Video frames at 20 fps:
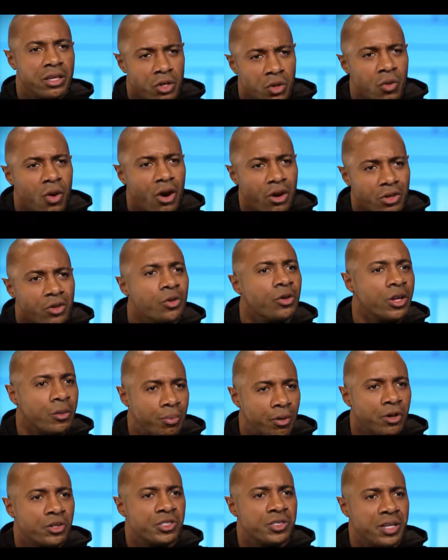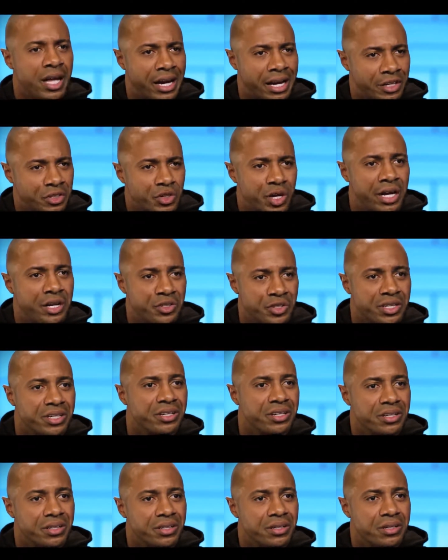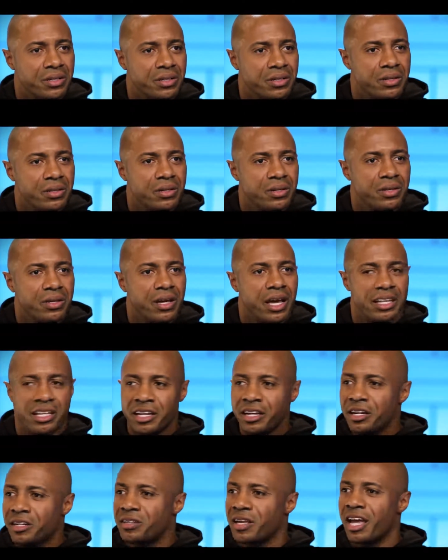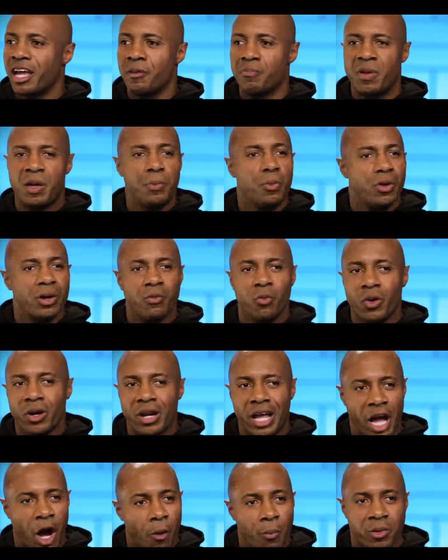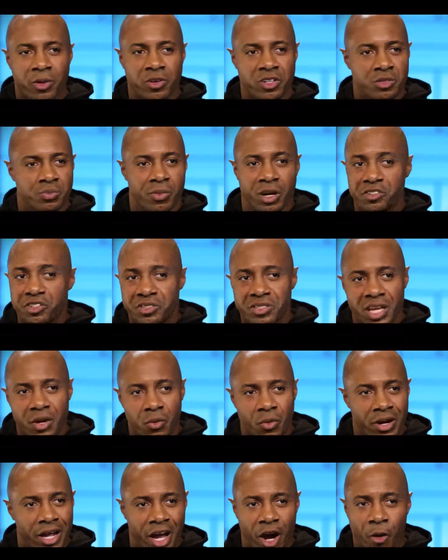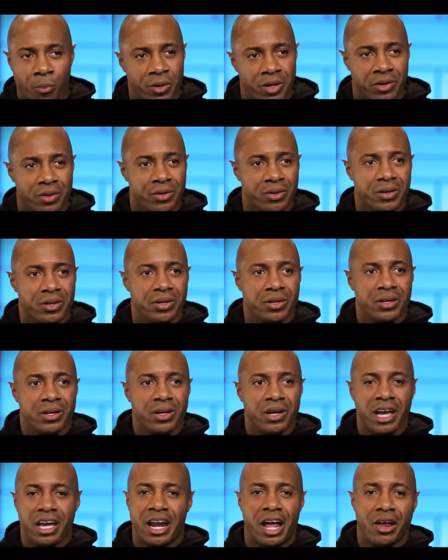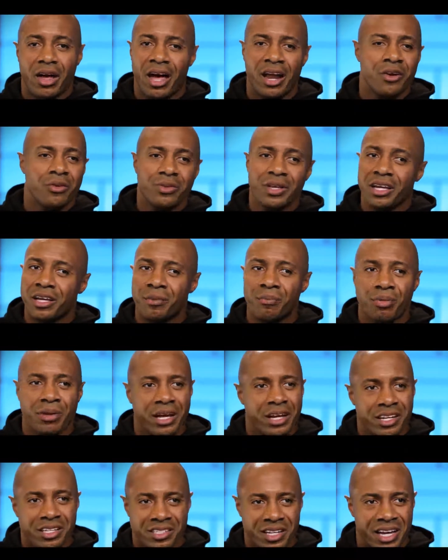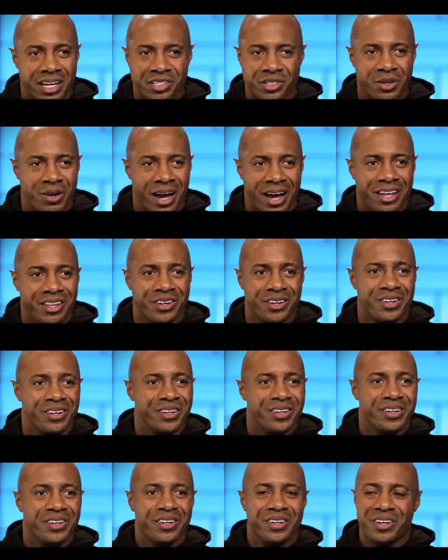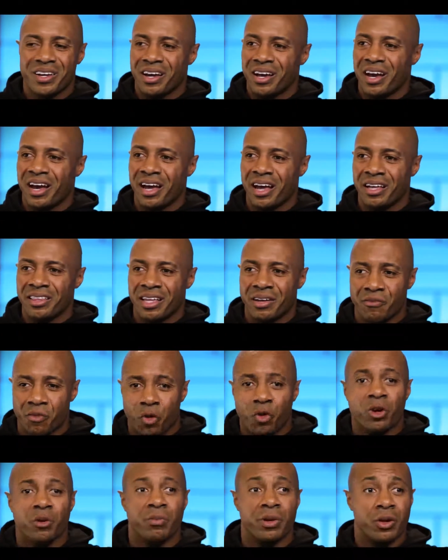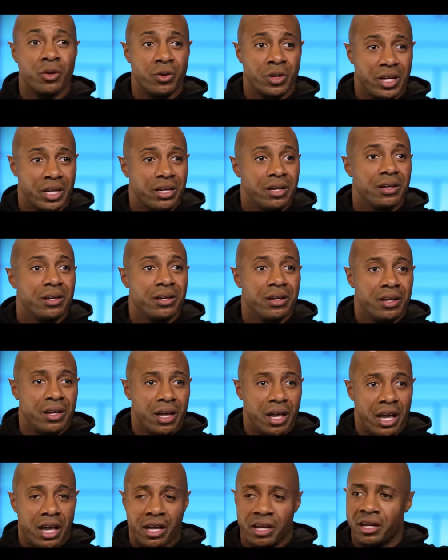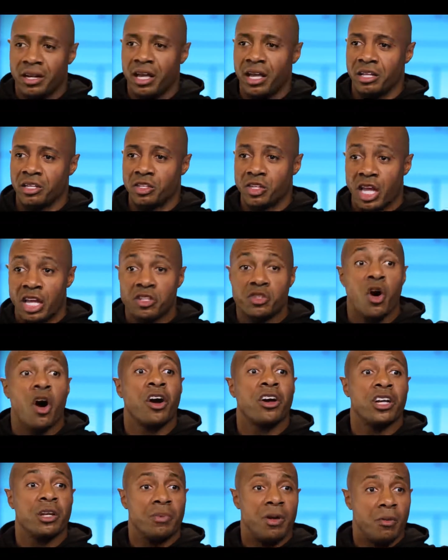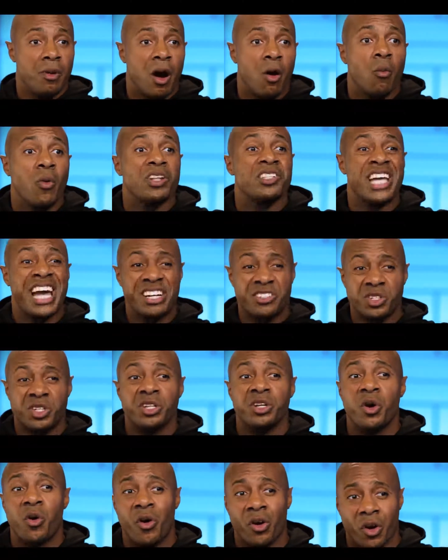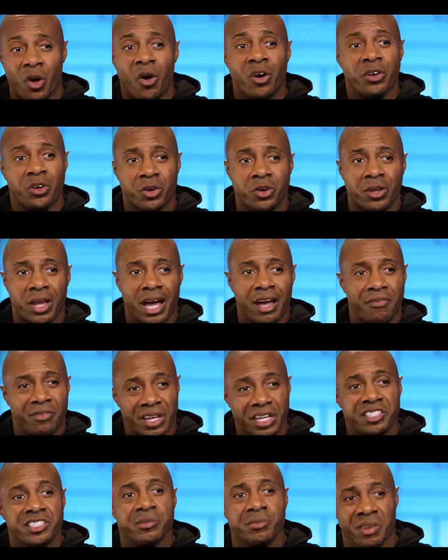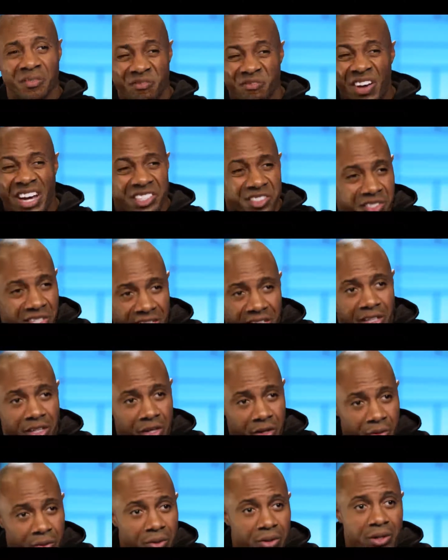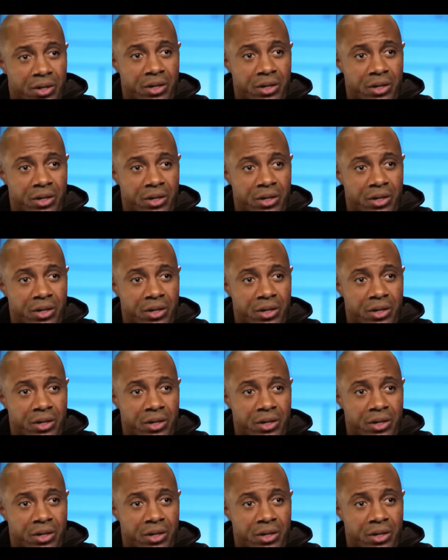You are the only person that could change it. At the end of the day, people can wanna help you as much as they wanna help you. And I don't think complaining is the answer either. I think vulnerability and talking to people about what's actually going on in your life gets them invested in you.